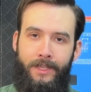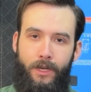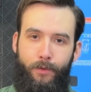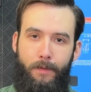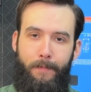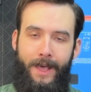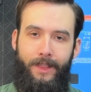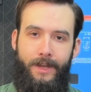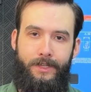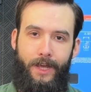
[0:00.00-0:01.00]
Not so with the
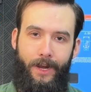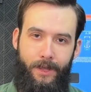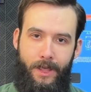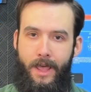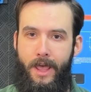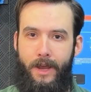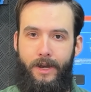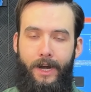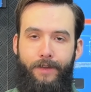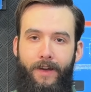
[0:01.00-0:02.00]
Pylontech.
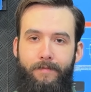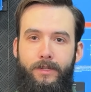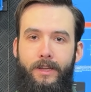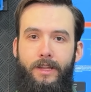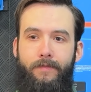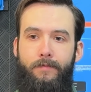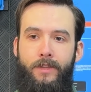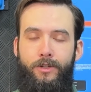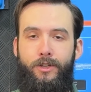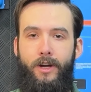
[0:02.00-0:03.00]
95%
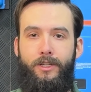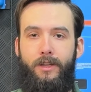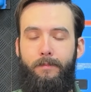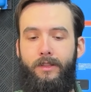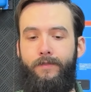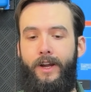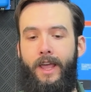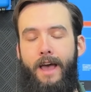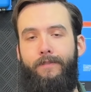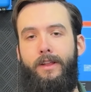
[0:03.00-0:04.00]
depth of discharge is something they're
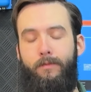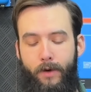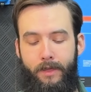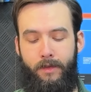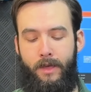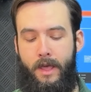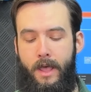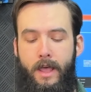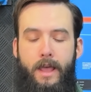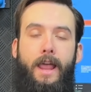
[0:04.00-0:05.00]
very confident with,
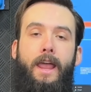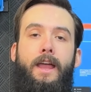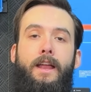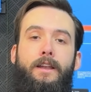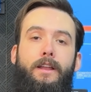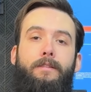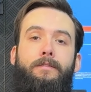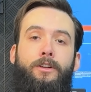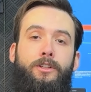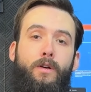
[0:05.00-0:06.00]
and
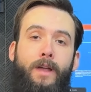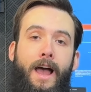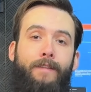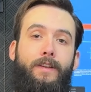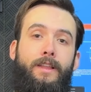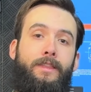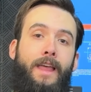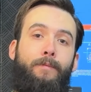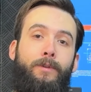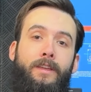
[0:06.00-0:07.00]
they're so
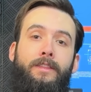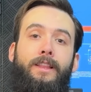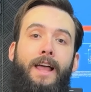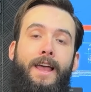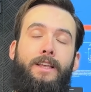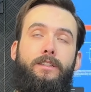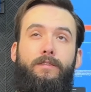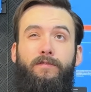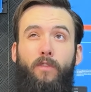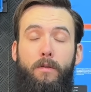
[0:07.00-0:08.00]
confident that within the
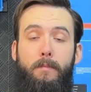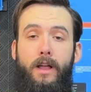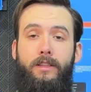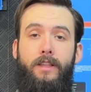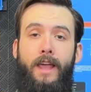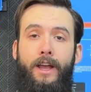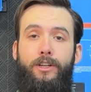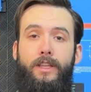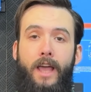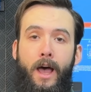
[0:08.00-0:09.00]
last 4 months
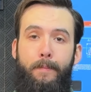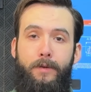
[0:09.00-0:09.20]
they actually